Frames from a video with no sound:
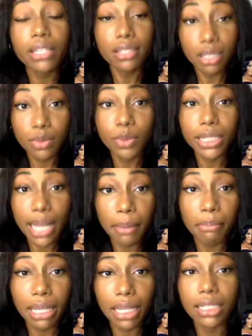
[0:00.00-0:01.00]
this is what
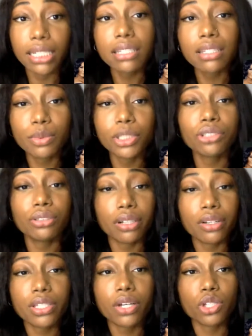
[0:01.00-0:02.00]
they mean. This is what you do
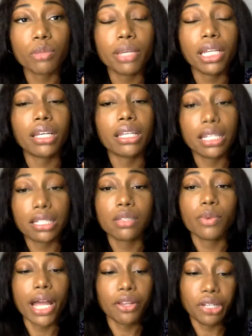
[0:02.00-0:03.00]
on social media, and this
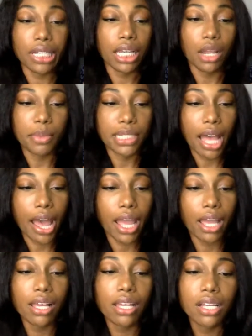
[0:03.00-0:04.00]
is why you need to keep it
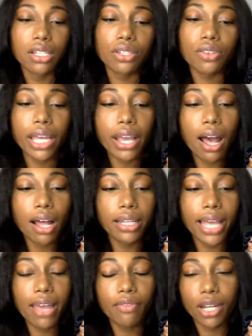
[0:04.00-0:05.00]
tight. So they
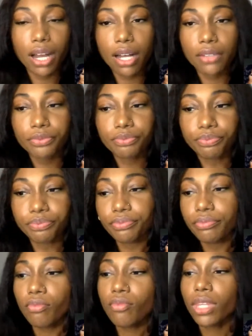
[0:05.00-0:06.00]
all laugh it off.
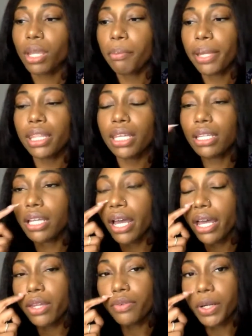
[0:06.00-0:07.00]
But then
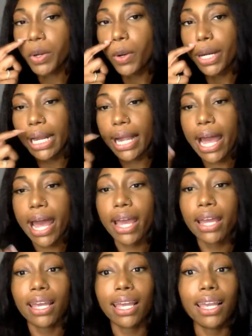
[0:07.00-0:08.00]
the other recording
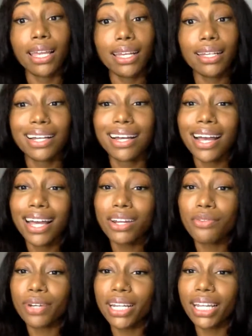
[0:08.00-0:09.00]
guy, he kind
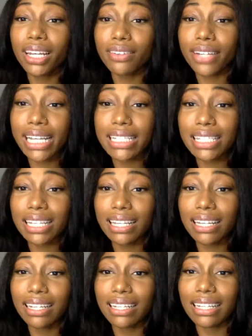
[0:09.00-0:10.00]
of reiterates
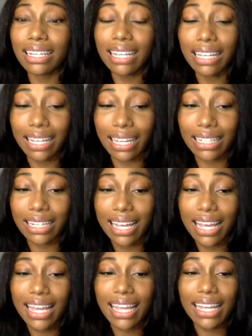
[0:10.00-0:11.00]
it again.
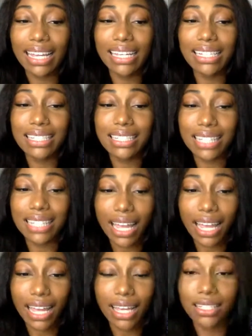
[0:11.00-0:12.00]
And he
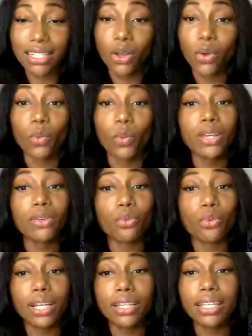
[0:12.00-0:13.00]
says, we
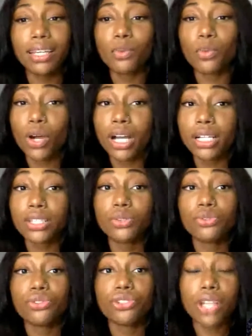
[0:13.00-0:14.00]
really want
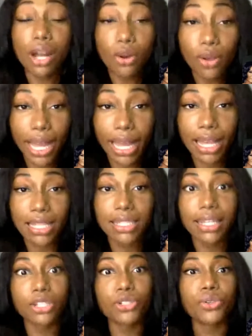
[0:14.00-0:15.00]
to
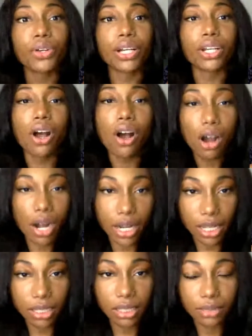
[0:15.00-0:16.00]
showcase that you're an
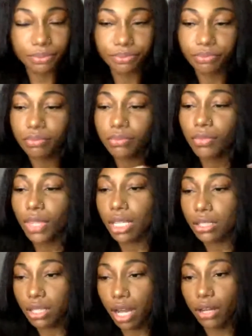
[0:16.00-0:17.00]
artist.
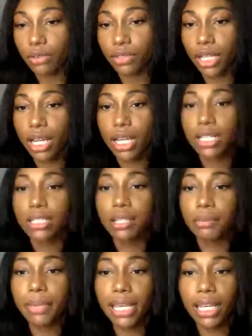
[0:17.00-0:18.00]
So
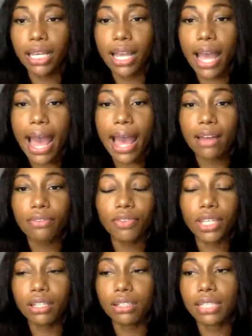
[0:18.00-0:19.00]
to me, I
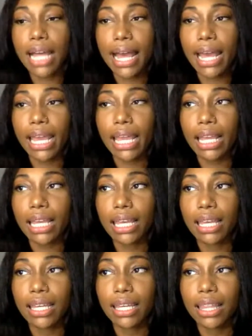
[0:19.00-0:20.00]
feel
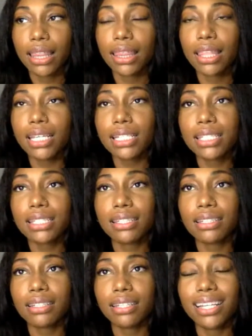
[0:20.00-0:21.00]
like
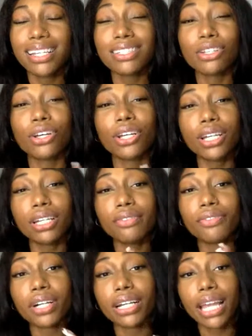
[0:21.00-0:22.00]
this is
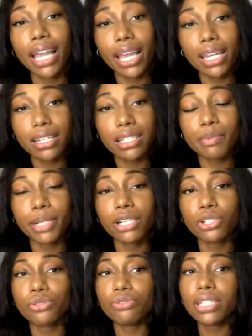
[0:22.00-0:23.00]
good for Candace
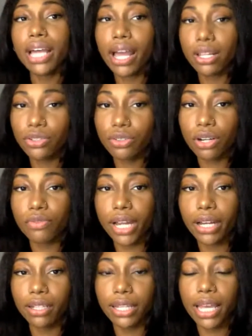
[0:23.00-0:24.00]
because you signed to a
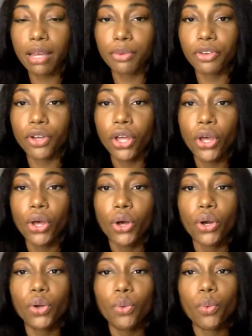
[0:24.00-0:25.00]
record label
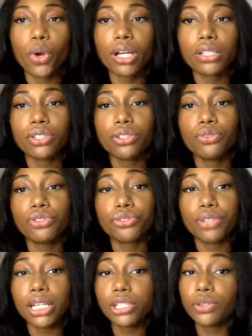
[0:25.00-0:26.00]
who wants to
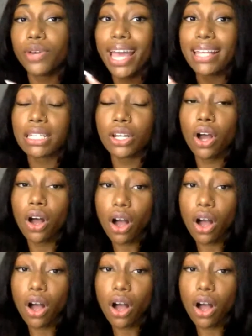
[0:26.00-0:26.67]
treat you as an